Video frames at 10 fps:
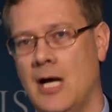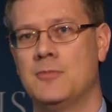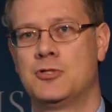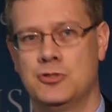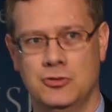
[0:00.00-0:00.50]

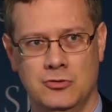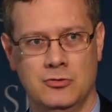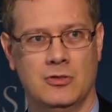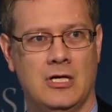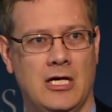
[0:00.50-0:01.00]
up
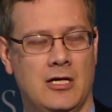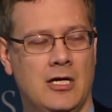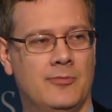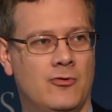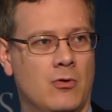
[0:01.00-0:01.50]
to uh,
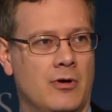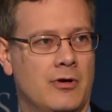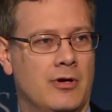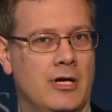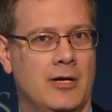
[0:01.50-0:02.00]
up
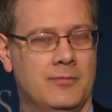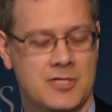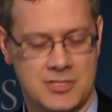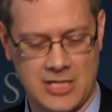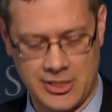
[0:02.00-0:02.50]
for um,
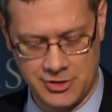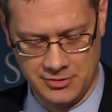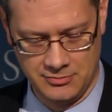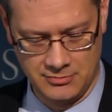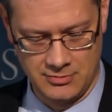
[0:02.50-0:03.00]

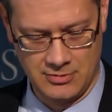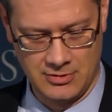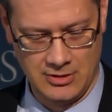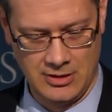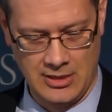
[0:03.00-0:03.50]
discussion
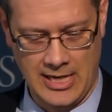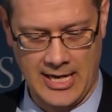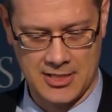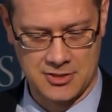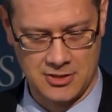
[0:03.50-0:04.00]

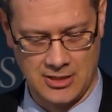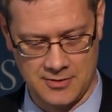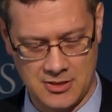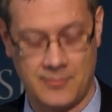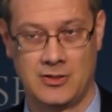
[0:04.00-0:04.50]
as
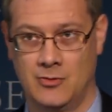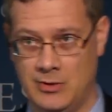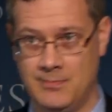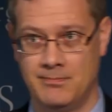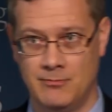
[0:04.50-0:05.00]
uh, something that
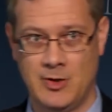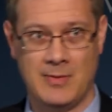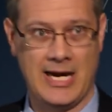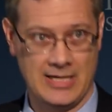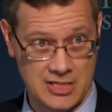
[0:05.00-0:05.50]
we we
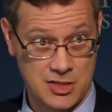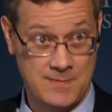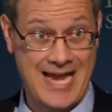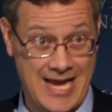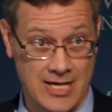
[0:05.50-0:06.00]
might
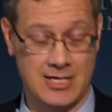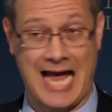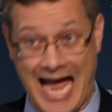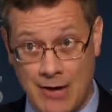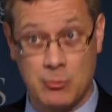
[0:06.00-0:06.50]
expand.
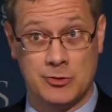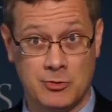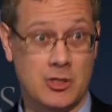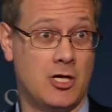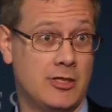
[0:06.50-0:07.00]
I would
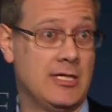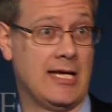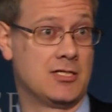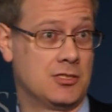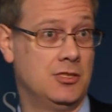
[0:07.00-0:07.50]
regard
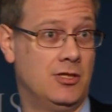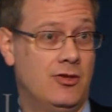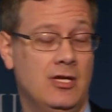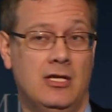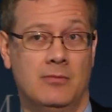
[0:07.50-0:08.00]
that as a good
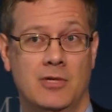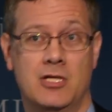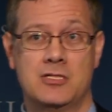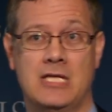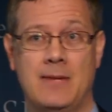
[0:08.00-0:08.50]
thing
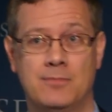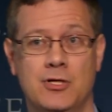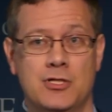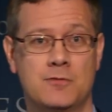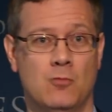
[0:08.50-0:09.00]
because that
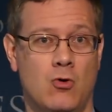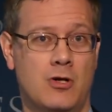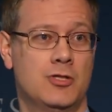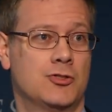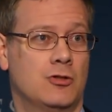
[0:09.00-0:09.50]
puts
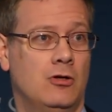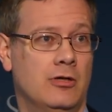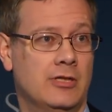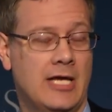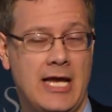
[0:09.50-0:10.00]
more
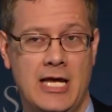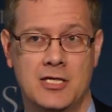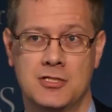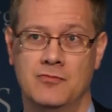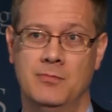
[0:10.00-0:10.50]
control in the
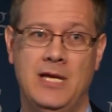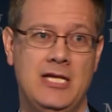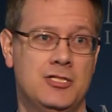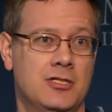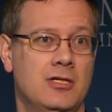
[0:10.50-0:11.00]
hands of the
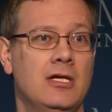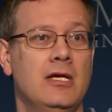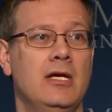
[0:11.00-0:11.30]
patient.